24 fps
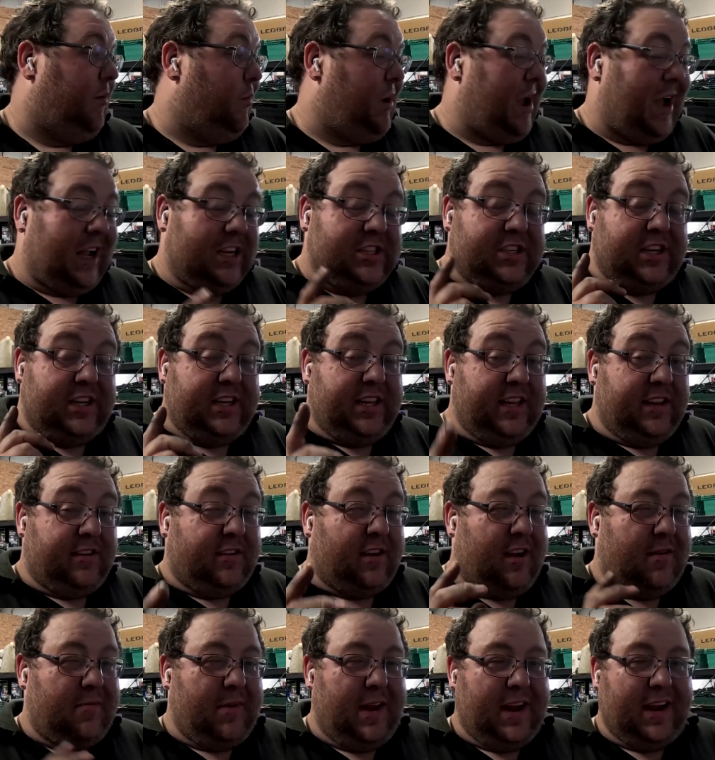we actually need
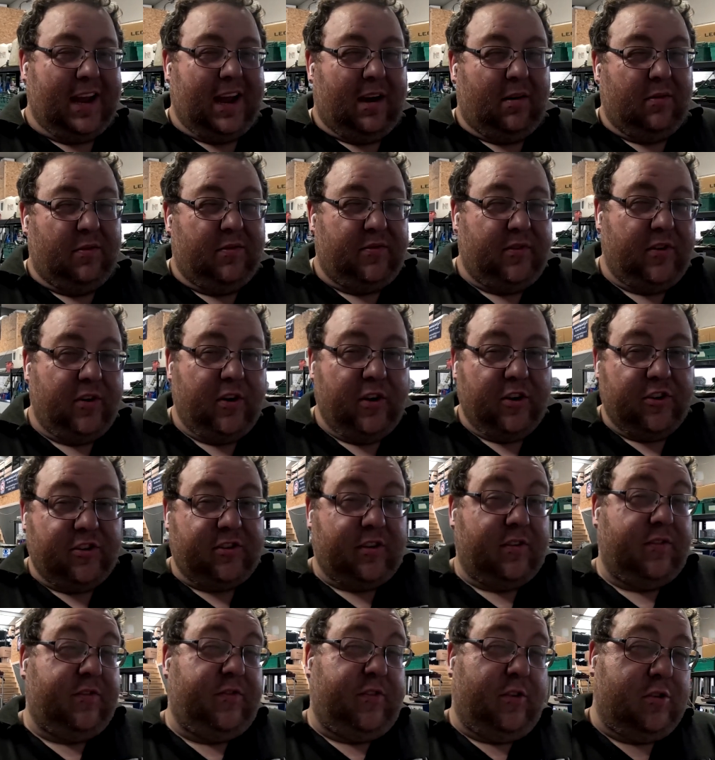to go make our
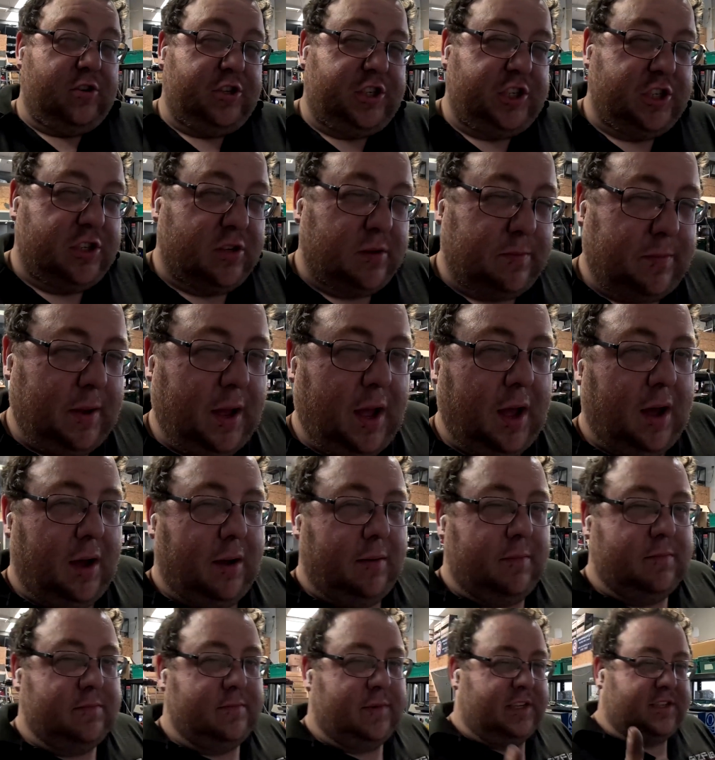first functional
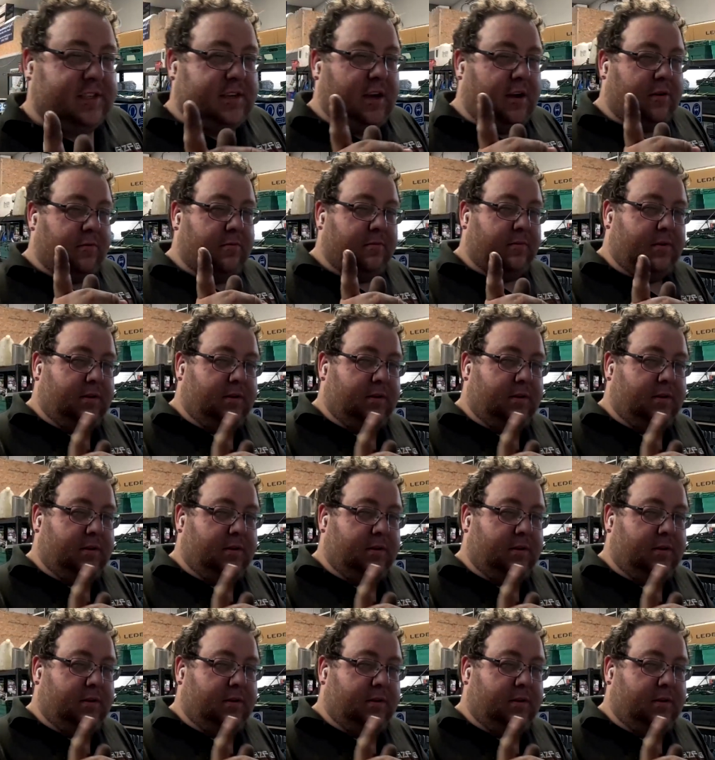part. Let's go.